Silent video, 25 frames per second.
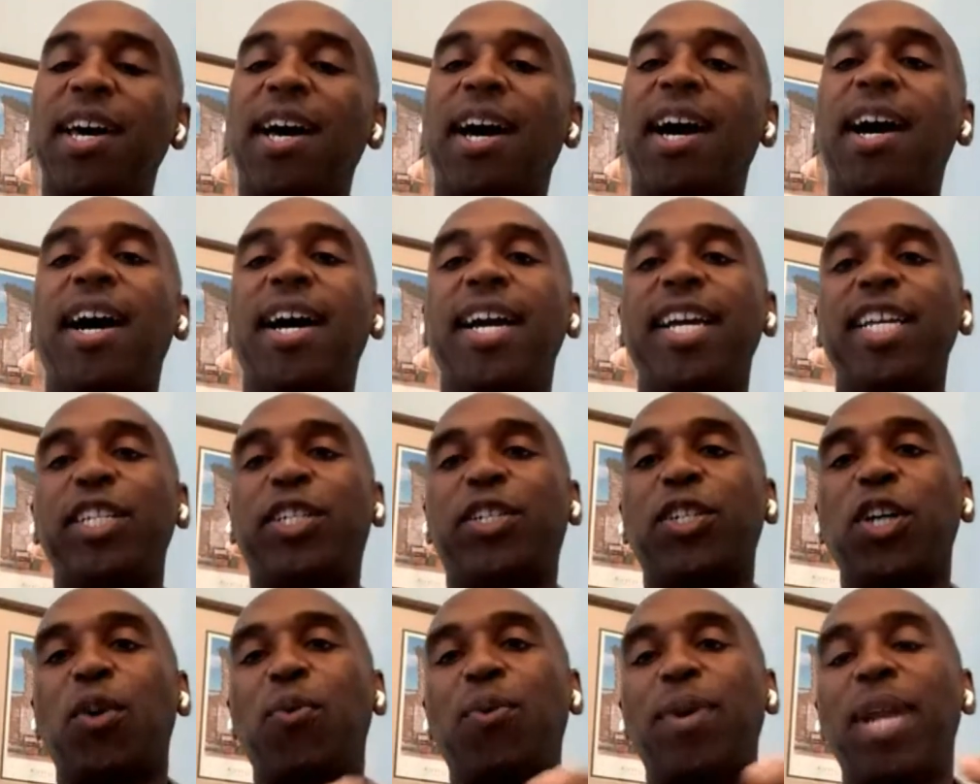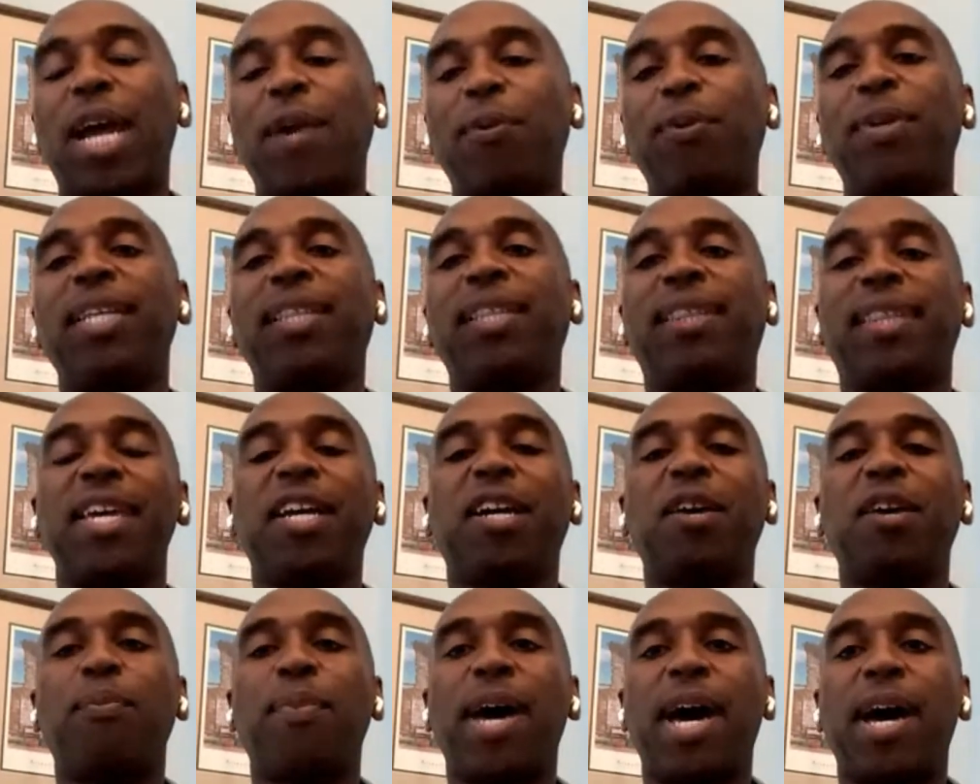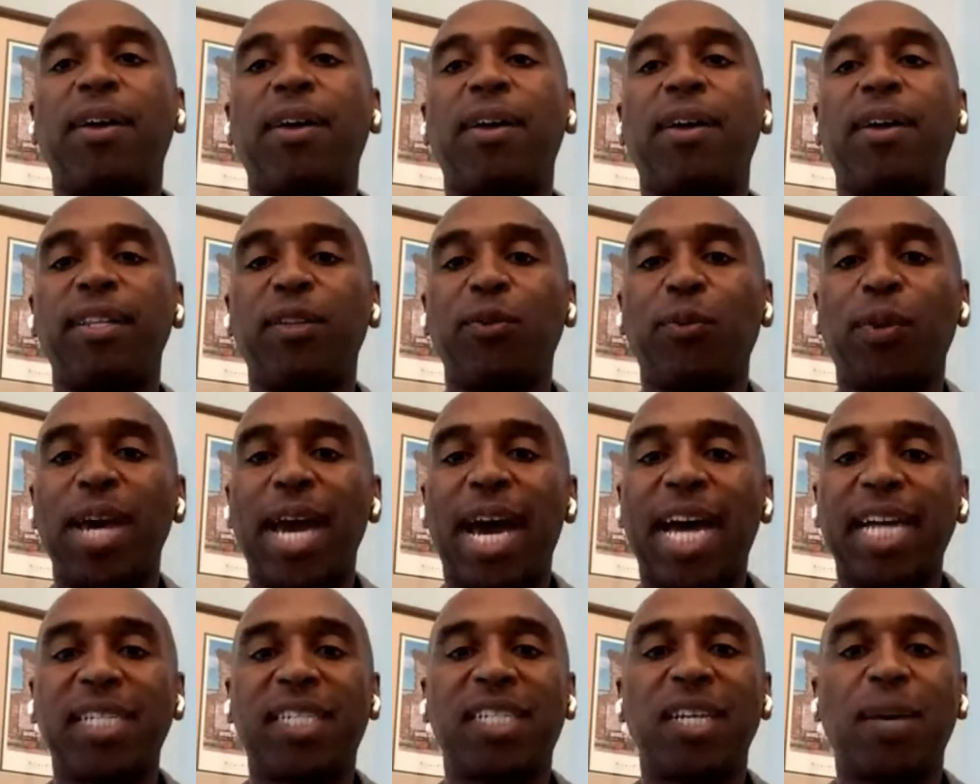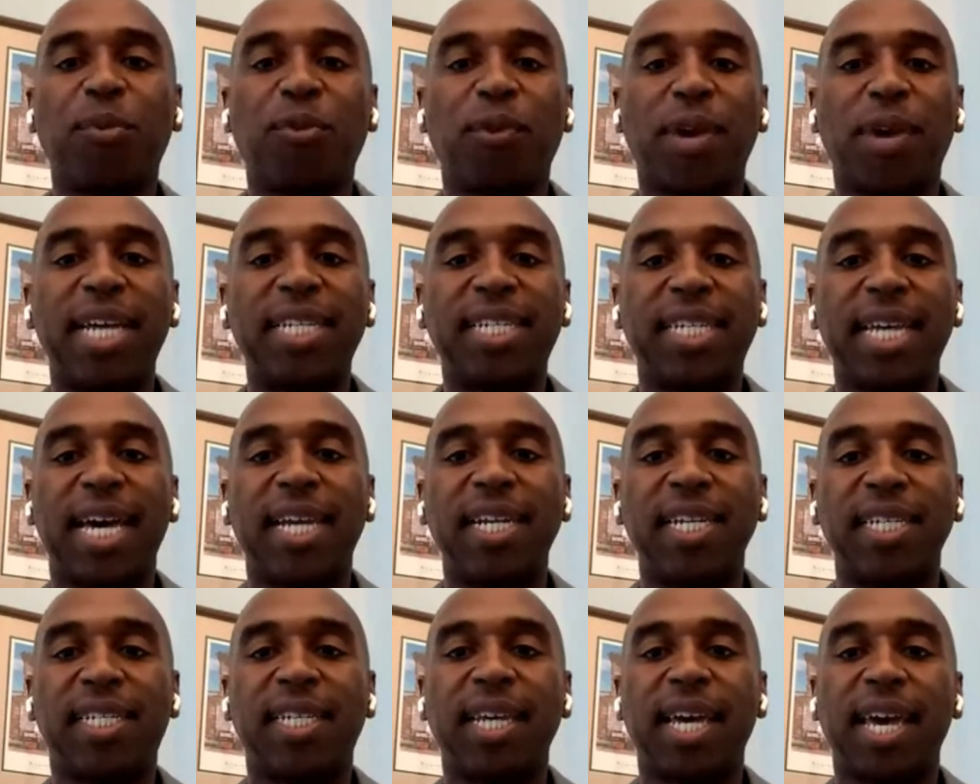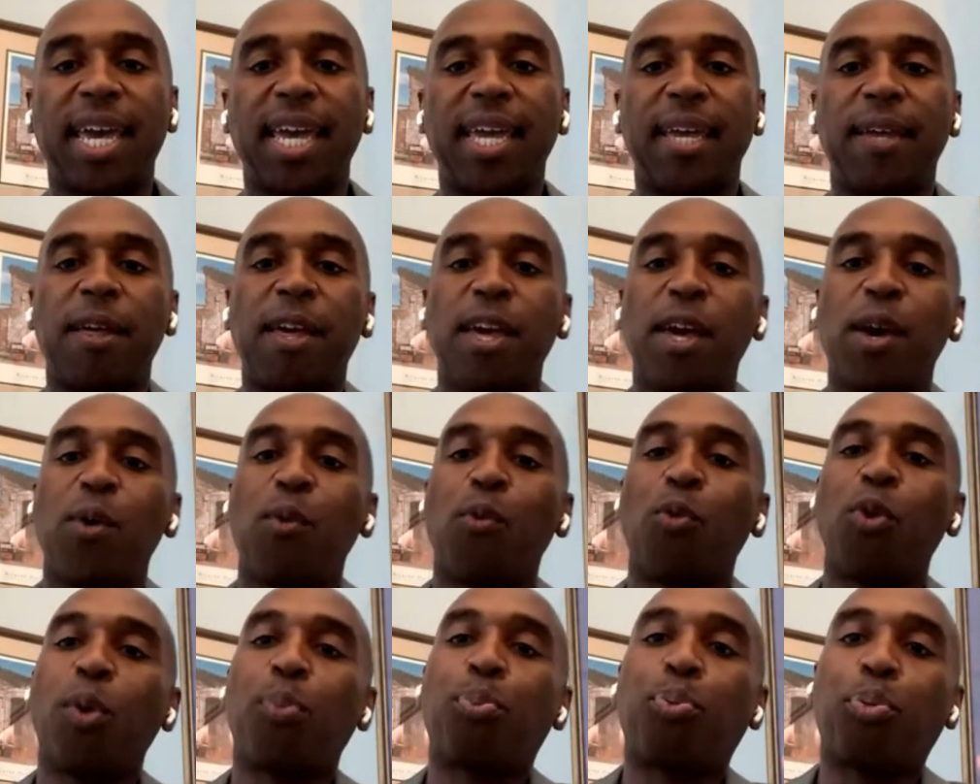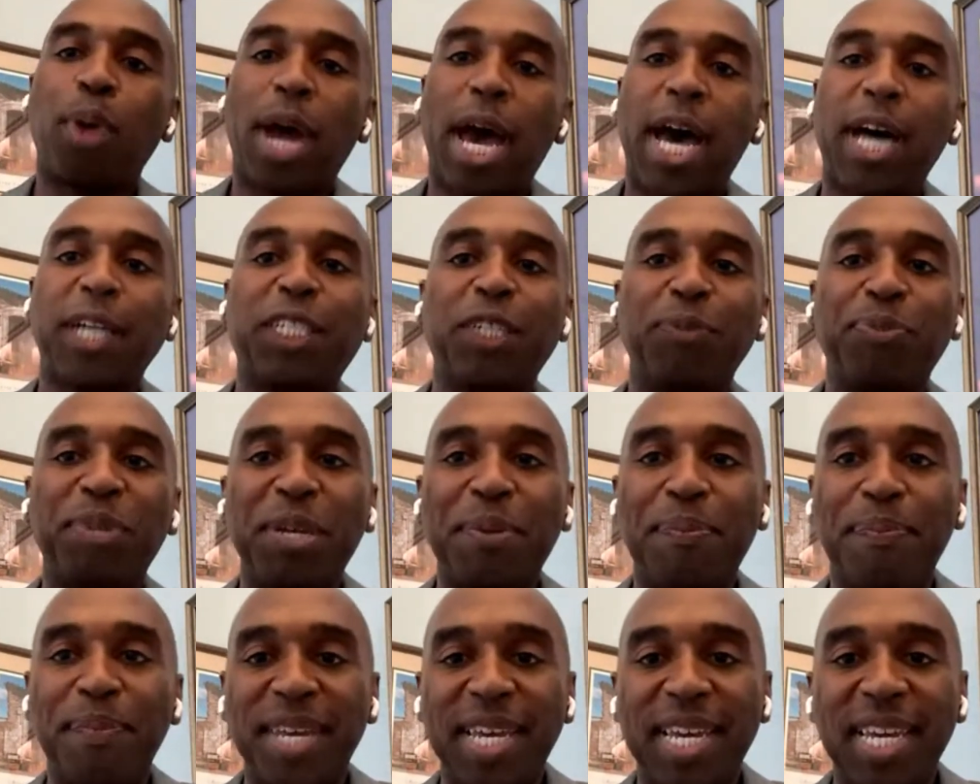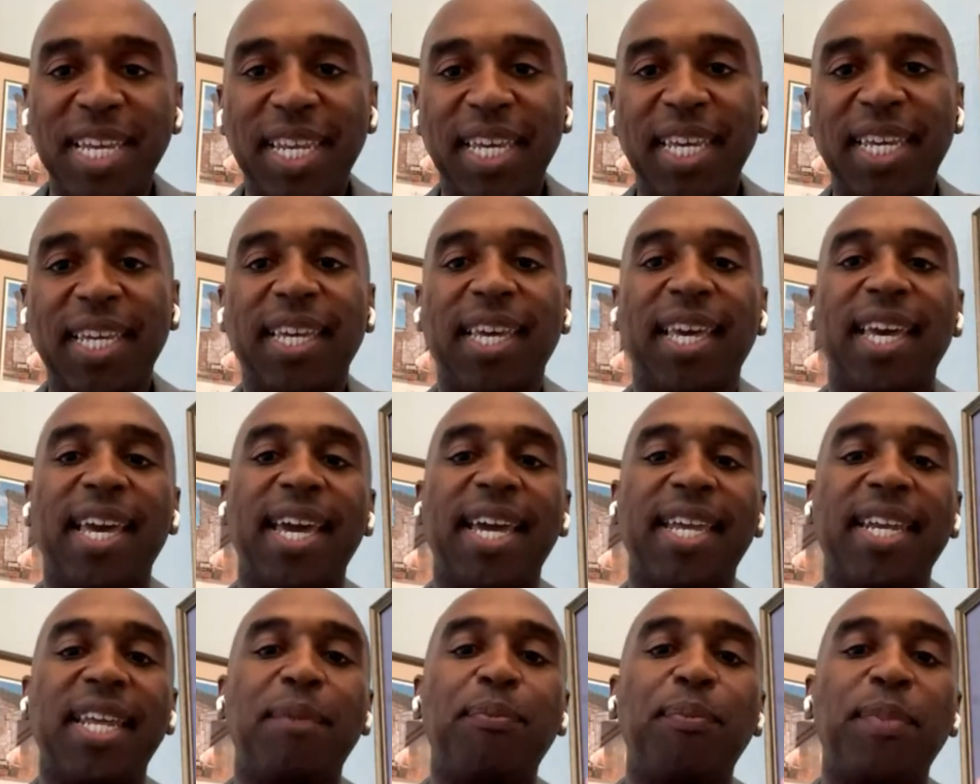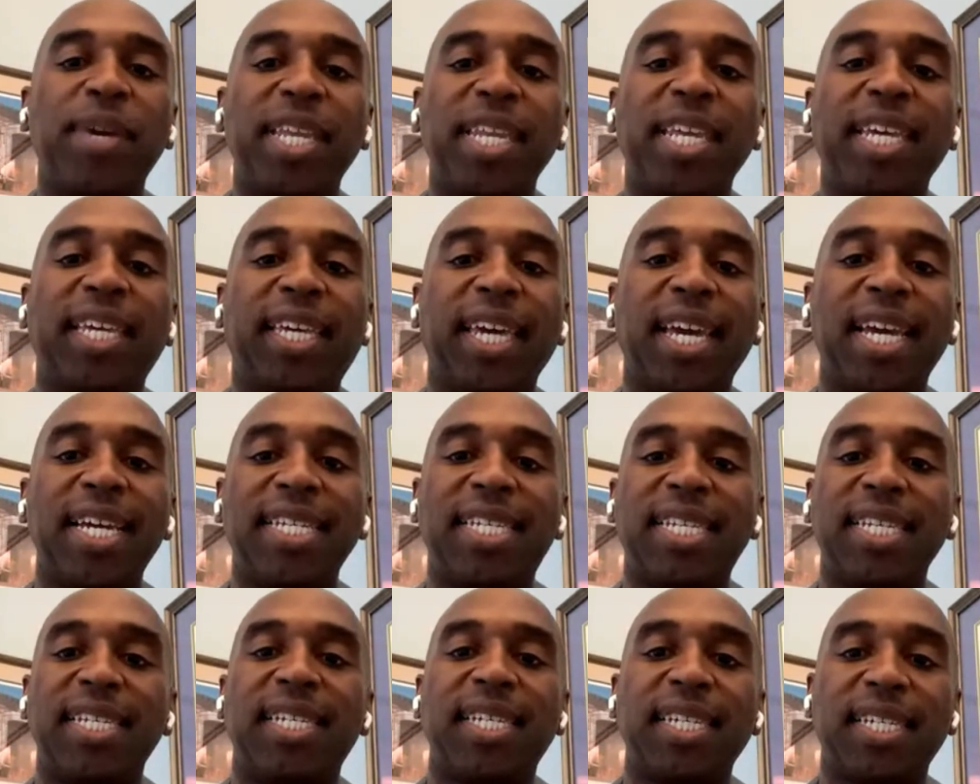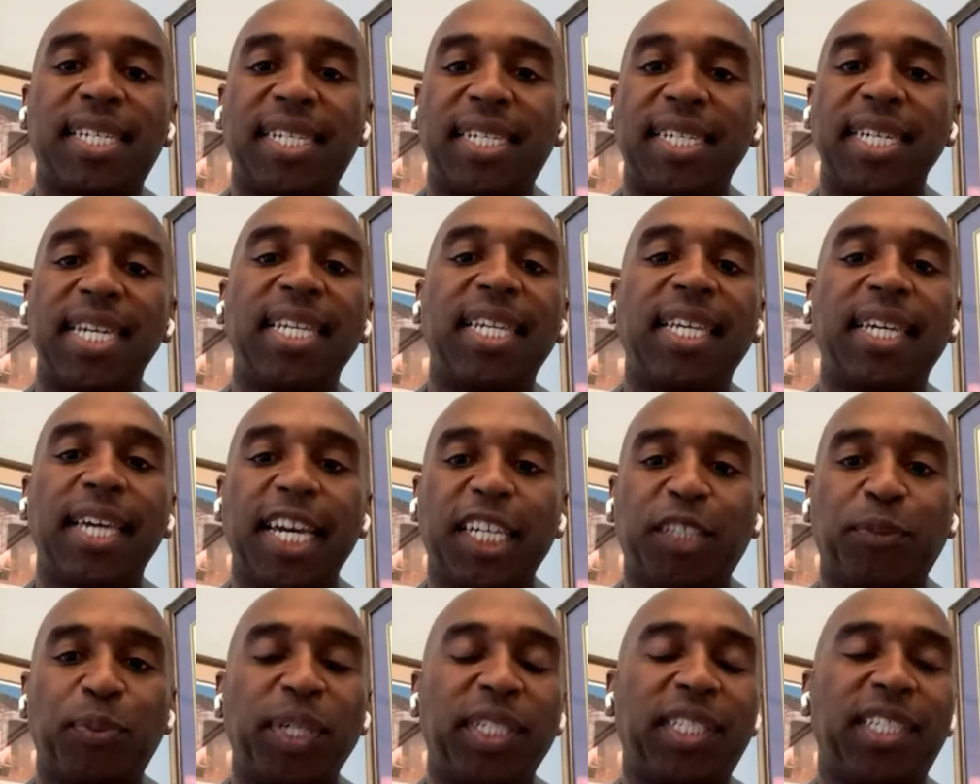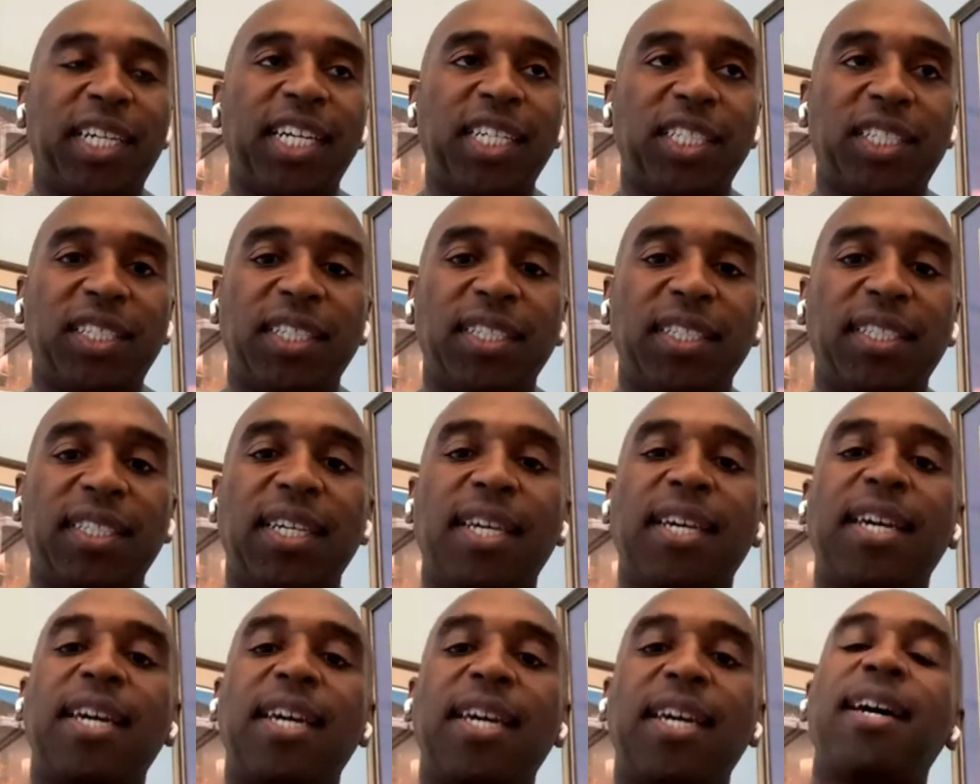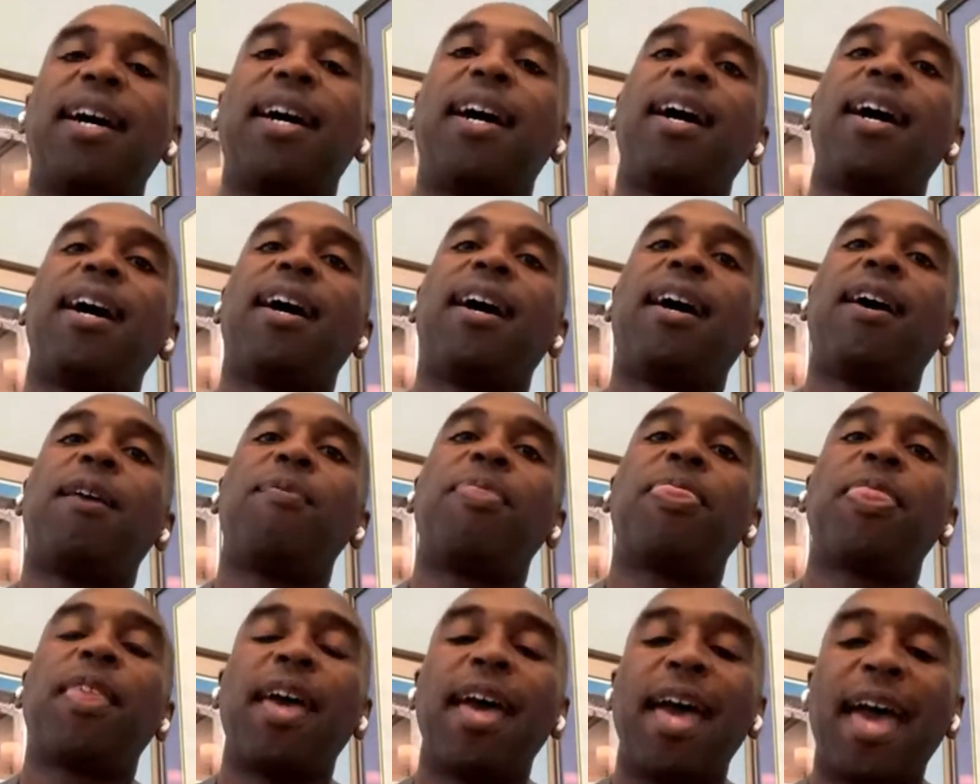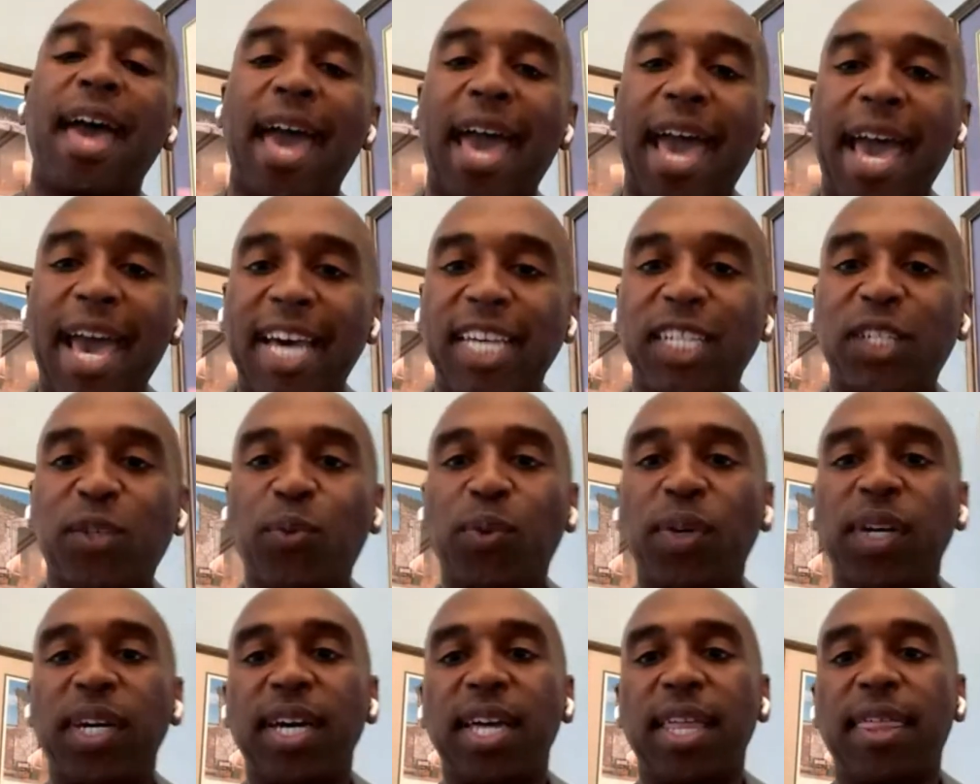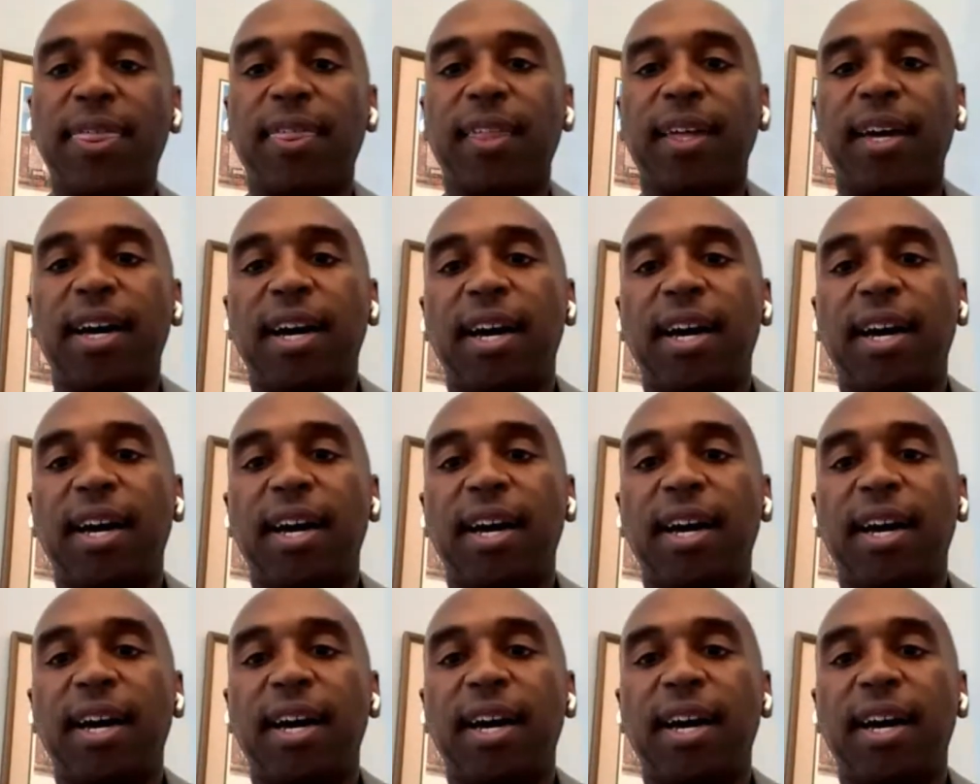And so when I really think about it, the way I'd summarize that is say, we're proud to be meeting and in many cases exceeding expectations. As with